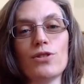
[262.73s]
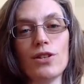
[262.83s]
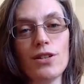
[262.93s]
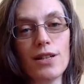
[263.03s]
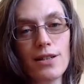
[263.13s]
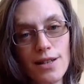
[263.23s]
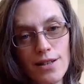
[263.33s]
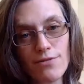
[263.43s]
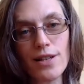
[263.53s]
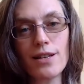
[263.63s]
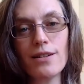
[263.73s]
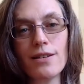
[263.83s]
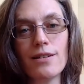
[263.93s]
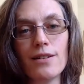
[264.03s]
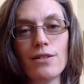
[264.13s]
you're giving
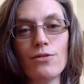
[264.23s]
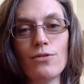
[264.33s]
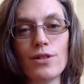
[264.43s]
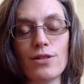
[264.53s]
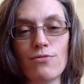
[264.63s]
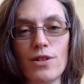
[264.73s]
your organs of